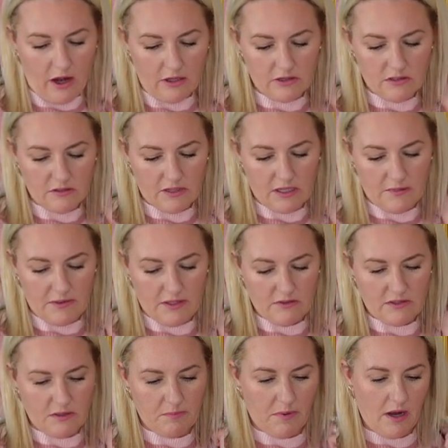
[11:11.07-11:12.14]
also going to be
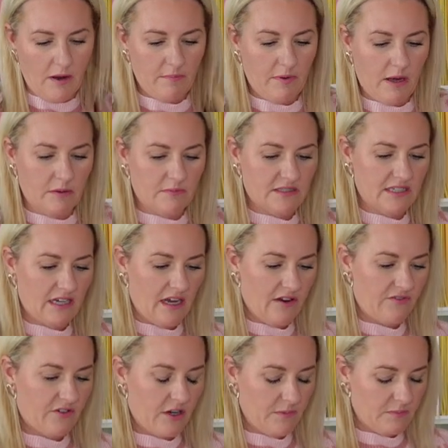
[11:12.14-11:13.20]
using pom-poms to
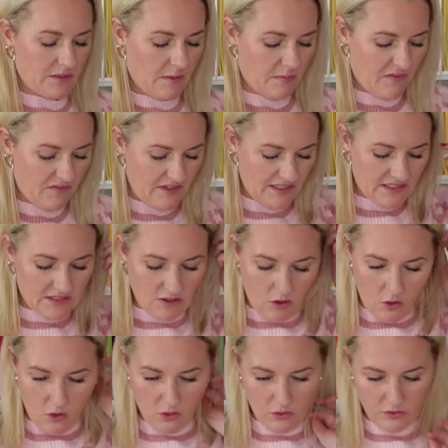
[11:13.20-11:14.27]
cover up some of these
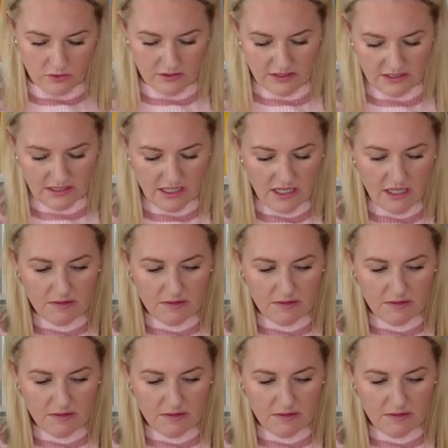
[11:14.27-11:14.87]
holes.